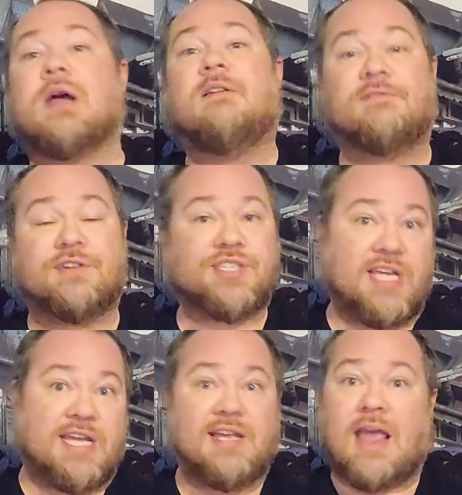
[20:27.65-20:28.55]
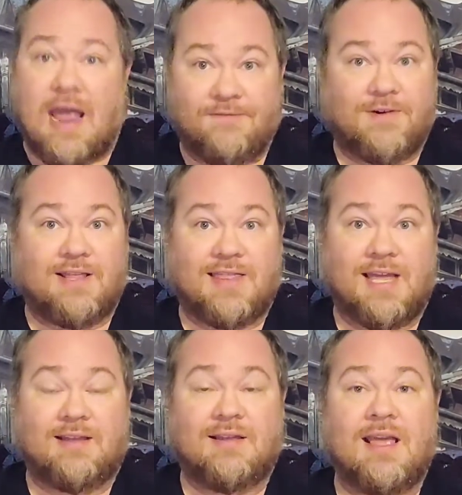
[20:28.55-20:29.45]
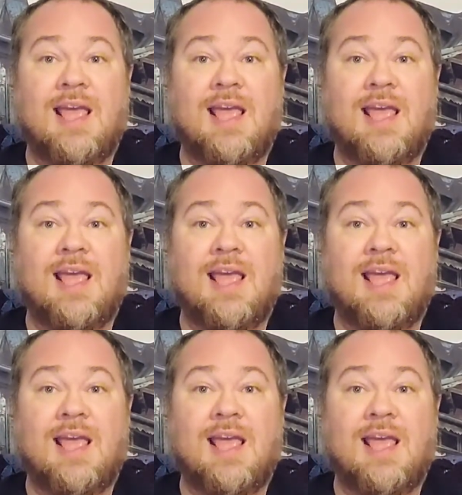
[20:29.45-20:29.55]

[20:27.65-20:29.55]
overseeing everything.